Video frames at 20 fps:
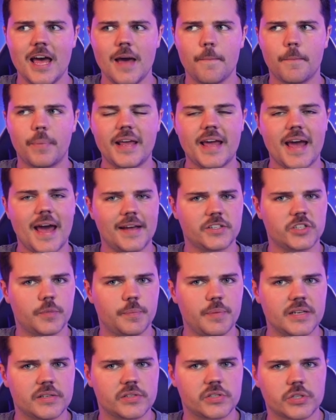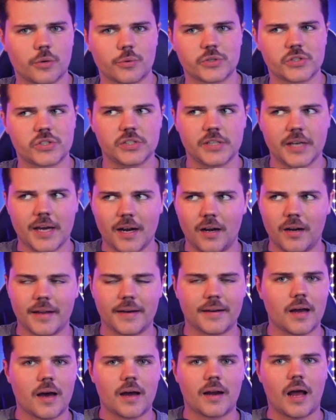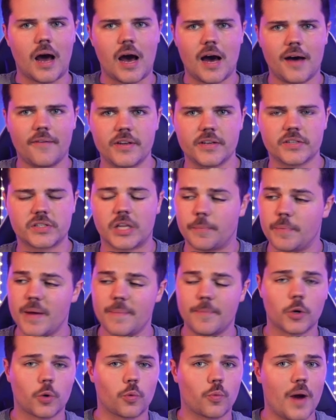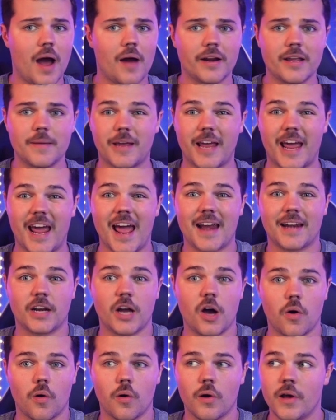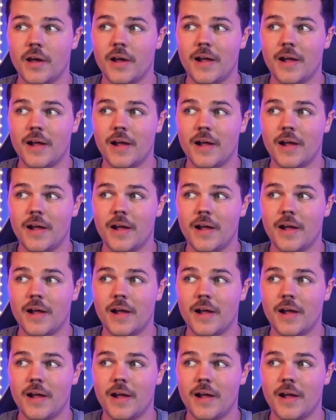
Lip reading: but he has to be so subtle and not obvious that people around him can't know